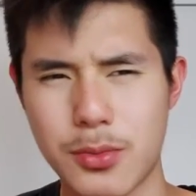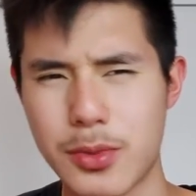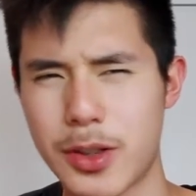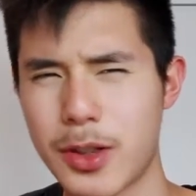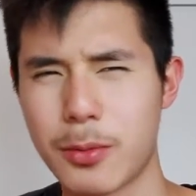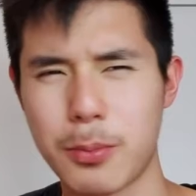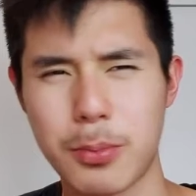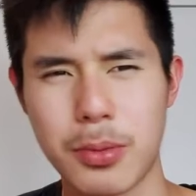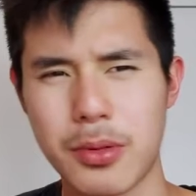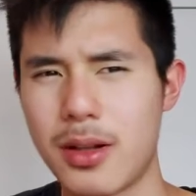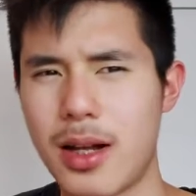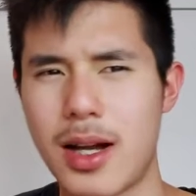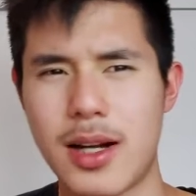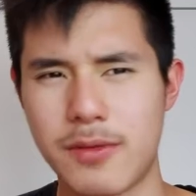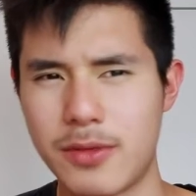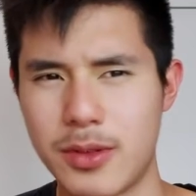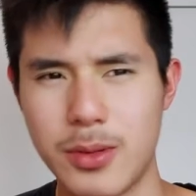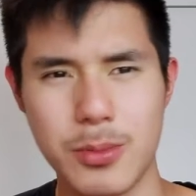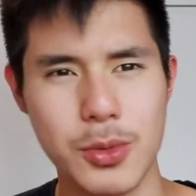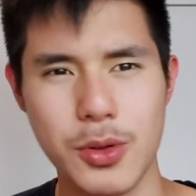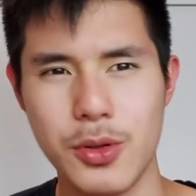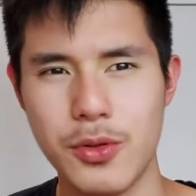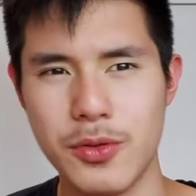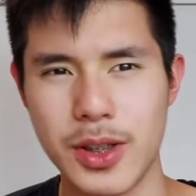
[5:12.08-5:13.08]
real plot of
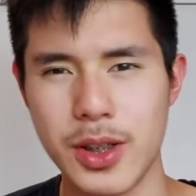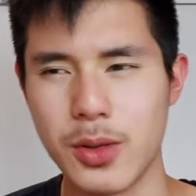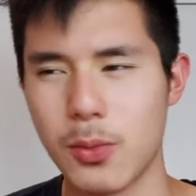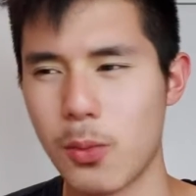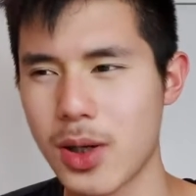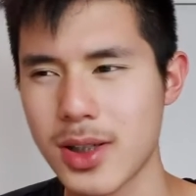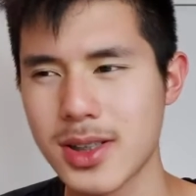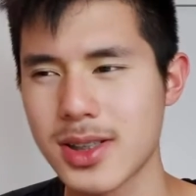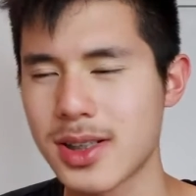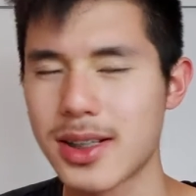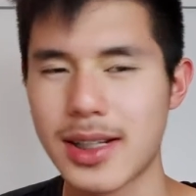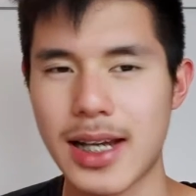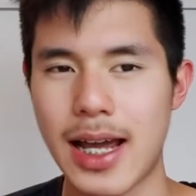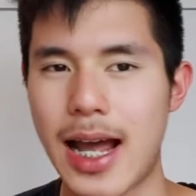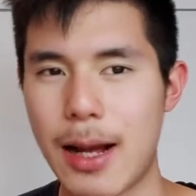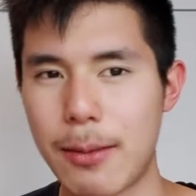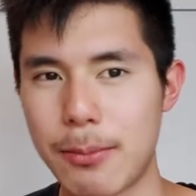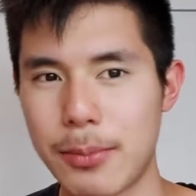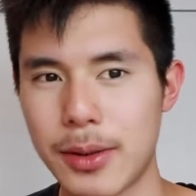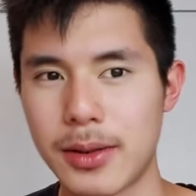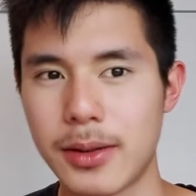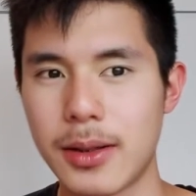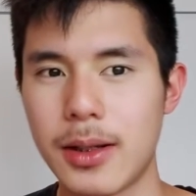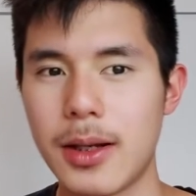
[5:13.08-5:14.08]
the movie? What's gonna
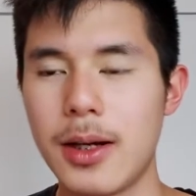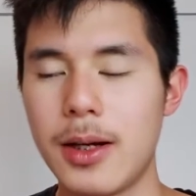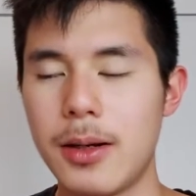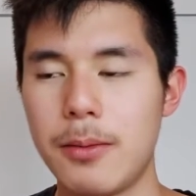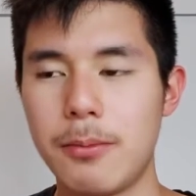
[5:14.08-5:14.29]
happen?